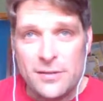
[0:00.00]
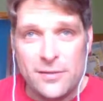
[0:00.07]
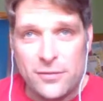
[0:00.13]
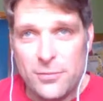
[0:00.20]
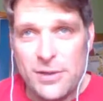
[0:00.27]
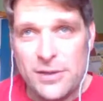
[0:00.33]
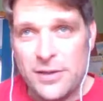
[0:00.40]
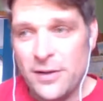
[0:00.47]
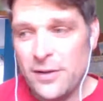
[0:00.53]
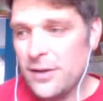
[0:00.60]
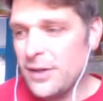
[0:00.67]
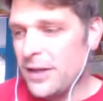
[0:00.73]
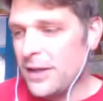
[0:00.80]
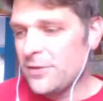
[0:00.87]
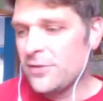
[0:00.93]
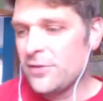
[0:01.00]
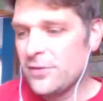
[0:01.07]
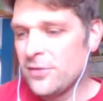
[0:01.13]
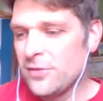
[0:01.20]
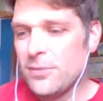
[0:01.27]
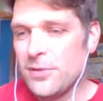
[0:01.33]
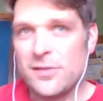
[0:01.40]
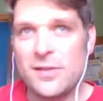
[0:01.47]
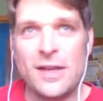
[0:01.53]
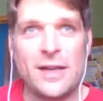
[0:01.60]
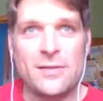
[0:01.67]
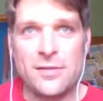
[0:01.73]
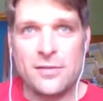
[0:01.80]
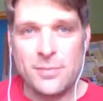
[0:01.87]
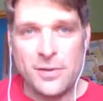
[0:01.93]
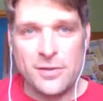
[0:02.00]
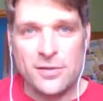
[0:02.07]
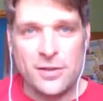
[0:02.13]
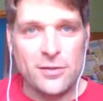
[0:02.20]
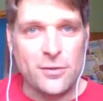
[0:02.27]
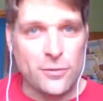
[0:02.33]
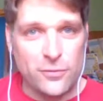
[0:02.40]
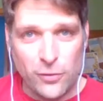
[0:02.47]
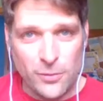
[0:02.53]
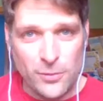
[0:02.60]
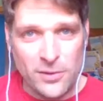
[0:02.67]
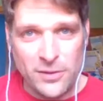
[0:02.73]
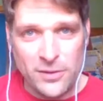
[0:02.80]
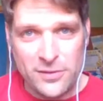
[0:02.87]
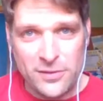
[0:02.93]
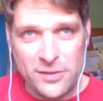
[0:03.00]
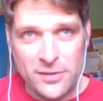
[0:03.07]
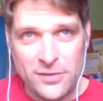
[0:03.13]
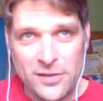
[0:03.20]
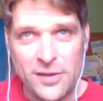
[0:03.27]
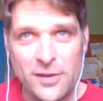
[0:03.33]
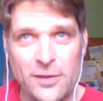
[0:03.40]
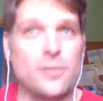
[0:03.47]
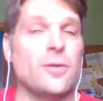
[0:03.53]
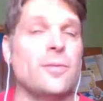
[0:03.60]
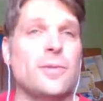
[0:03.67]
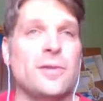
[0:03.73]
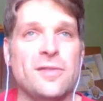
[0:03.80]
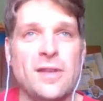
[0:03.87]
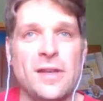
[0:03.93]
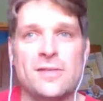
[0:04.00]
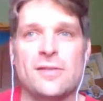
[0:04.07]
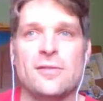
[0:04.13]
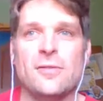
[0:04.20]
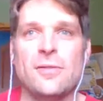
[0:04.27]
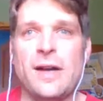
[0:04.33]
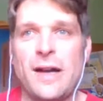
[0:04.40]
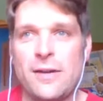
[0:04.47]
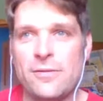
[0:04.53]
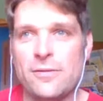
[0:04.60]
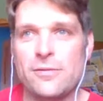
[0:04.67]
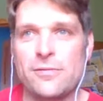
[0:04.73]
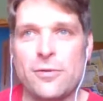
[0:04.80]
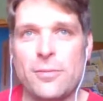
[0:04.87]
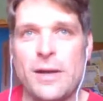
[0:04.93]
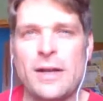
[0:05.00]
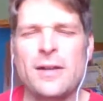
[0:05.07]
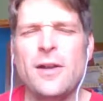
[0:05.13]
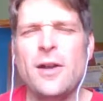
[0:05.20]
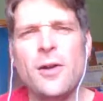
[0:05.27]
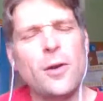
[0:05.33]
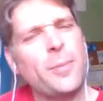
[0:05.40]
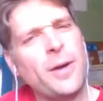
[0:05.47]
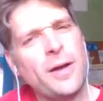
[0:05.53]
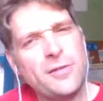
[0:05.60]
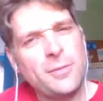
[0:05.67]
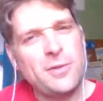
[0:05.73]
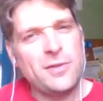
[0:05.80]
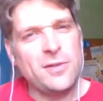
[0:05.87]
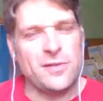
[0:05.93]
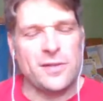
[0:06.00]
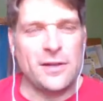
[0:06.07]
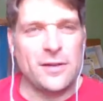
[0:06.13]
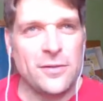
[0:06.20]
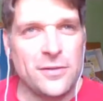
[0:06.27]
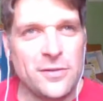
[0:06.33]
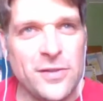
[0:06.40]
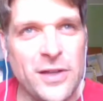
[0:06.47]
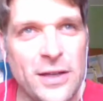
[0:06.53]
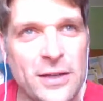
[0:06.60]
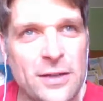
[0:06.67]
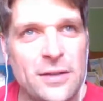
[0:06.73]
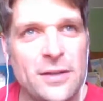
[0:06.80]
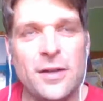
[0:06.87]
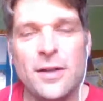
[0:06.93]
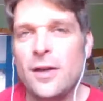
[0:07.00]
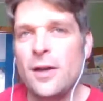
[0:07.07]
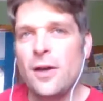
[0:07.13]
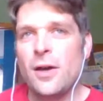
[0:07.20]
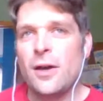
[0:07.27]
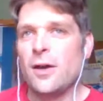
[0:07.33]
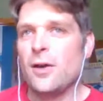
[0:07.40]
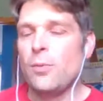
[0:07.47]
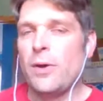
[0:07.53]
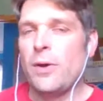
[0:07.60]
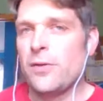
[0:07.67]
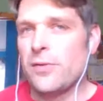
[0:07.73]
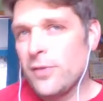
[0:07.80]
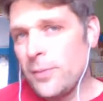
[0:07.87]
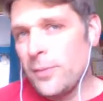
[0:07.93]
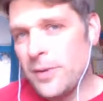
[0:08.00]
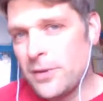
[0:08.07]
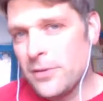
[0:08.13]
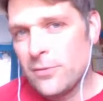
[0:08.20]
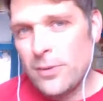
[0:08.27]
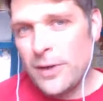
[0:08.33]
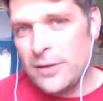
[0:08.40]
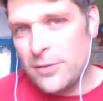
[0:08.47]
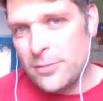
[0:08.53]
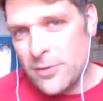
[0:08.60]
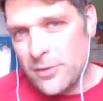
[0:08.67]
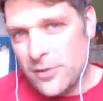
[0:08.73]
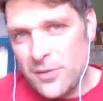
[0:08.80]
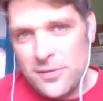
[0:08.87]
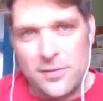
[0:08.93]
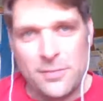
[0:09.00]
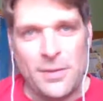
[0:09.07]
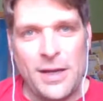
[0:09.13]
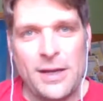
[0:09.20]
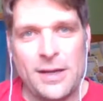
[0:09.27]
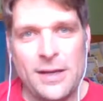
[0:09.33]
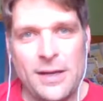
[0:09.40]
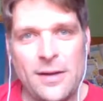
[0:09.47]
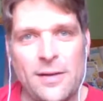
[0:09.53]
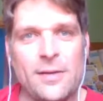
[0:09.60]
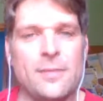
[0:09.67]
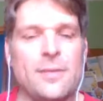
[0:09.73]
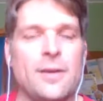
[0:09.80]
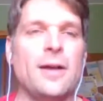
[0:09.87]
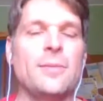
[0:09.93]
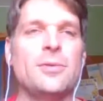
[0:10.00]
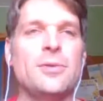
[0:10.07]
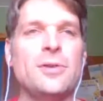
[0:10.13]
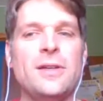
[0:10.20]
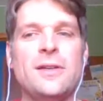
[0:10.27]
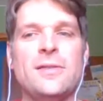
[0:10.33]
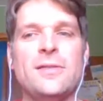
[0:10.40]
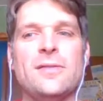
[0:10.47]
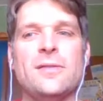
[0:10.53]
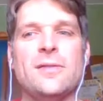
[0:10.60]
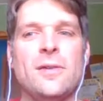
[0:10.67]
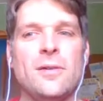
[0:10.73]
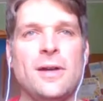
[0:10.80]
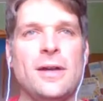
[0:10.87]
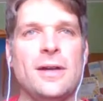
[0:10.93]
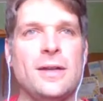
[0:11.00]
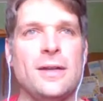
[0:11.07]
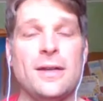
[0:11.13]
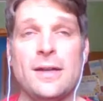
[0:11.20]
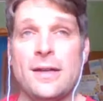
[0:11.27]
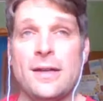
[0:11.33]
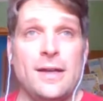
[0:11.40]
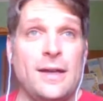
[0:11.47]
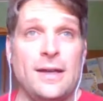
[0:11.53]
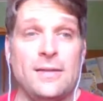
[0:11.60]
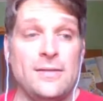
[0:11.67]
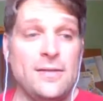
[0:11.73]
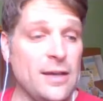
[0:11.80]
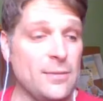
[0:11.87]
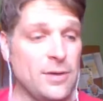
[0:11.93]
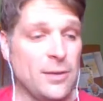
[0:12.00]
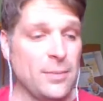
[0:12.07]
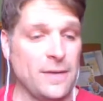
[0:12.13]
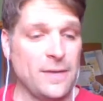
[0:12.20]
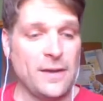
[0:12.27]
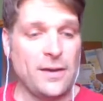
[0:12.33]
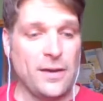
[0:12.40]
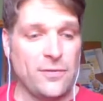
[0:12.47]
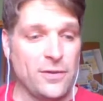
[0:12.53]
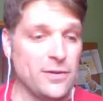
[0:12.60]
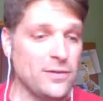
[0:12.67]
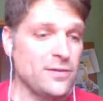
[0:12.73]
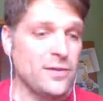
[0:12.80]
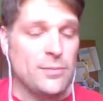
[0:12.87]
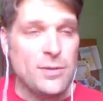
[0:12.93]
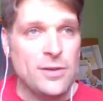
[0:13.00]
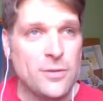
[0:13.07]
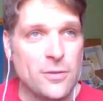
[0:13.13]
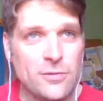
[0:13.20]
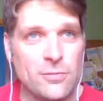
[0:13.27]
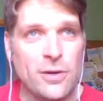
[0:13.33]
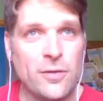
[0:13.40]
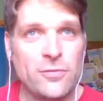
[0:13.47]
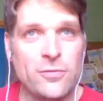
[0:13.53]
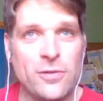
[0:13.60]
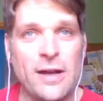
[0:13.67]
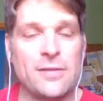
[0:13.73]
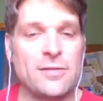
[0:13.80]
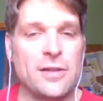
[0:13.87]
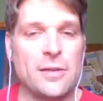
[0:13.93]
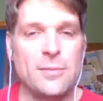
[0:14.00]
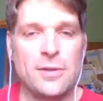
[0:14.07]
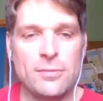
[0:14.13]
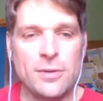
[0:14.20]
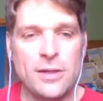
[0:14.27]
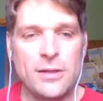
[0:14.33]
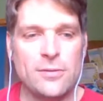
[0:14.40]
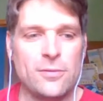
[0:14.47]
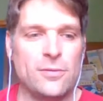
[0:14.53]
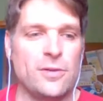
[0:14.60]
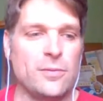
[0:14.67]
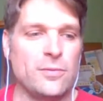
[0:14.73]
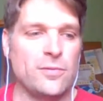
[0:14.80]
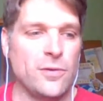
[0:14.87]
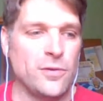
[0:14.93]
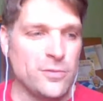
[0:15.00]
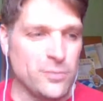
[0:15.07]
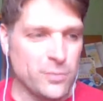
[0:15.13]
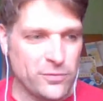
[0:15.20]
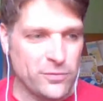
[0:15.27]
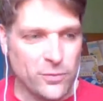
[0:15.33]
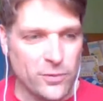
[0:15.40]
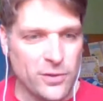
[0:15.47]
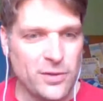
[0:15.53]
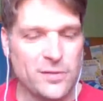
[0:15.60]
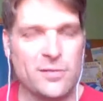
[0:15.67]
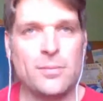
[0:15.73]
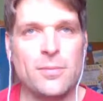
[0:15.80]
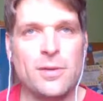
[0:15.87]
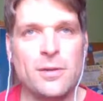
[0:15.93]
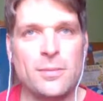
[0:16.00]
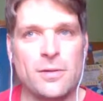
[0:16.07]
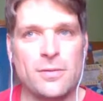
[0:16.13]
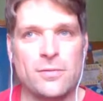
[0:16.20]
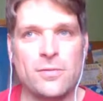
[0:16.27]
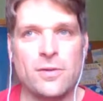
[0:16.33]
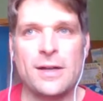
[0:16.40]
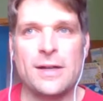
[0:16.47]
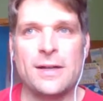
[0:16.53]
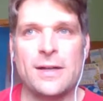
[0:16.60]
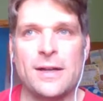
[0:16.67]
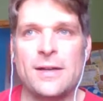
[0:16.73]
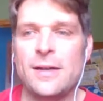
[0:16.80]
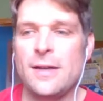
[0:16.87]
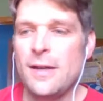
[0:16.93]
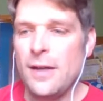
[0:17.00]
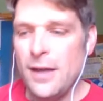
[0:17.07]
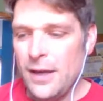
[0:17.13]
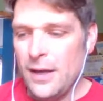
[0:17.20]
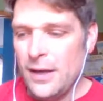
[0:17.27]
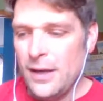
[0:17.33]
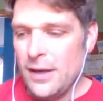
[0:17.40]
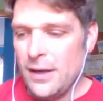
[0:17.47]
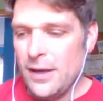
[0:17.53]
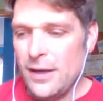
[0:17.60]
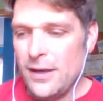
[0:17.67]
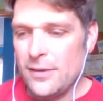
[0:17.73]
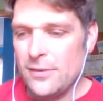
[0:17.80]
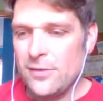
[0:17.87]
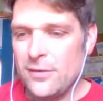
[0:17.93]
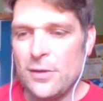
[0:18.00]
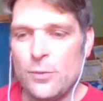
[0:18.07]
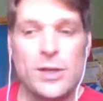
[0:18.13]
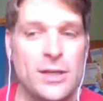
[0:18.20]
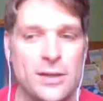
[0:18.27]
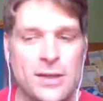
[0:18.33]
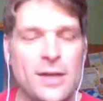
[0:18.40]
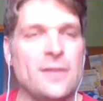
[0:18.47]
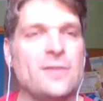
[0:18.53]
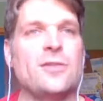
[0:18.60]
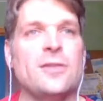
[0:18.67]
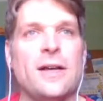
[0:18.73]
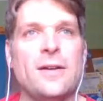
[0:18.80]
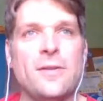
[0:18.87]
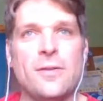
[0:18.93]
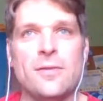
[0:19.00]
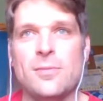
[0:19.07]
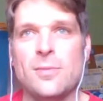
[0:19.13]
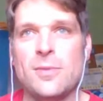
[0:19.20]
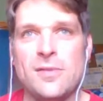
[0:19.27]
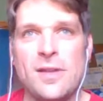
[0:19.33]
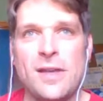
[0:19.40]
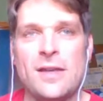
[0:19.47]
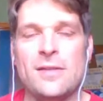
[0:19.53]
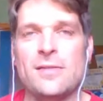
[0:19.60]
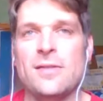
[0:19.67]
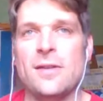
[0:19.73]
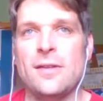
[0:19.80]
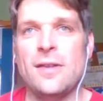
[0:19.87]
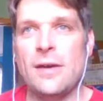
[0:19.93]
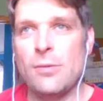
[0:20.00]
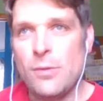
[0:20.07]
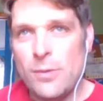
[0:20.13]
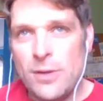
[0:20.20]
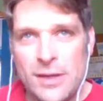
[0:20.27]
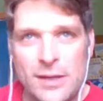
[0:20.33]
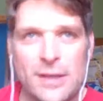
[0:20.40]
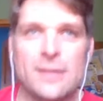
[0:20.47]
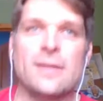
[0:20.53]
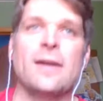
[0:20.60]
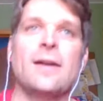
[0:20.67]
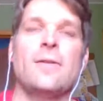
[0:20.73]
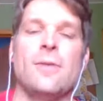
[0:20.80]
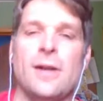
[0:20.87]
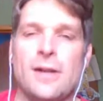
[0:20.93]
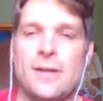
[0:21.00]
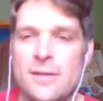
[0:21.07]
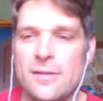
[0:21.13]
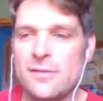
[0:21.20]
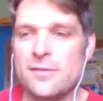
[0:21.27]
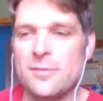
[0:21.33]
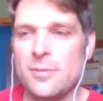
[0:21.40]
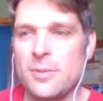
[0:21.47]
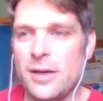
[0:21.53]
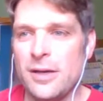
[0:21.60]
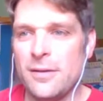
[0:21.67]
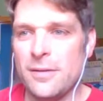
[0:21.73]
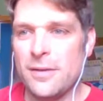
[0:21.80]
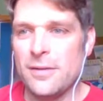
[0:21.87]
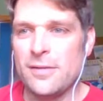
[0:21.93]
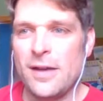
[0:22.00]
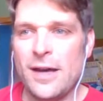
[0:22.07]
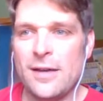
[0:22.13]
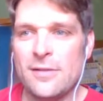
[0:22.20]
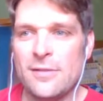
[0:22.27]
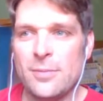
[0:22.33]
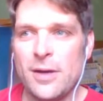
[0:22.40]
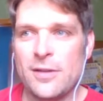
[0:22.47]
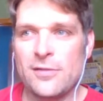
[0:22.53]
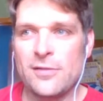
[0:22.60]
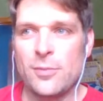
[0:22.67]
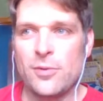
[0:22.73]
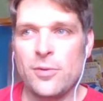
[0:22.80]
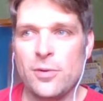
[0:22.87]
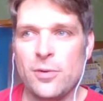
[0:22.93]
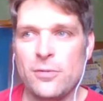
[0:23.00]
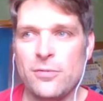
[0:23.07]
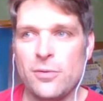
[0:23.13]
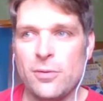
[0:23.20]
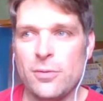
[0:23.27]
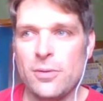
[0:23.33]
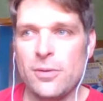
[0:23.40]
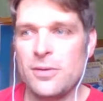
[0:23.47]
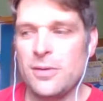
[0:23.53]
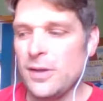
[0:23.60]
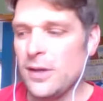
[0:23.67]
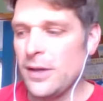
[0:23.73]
easy for me there to catch some mistakes, especially in your formulas in Excel, or mistakes in graph or formatting, or possibly just not understanding whether something is random or systematic error. Please go ahead and take me up on that offer to send me those rough drafts. Let me read through them first before you submit them on Friday night, so that we can catch a lot of those mistakes. That way we can get that grade as high as possible going forward.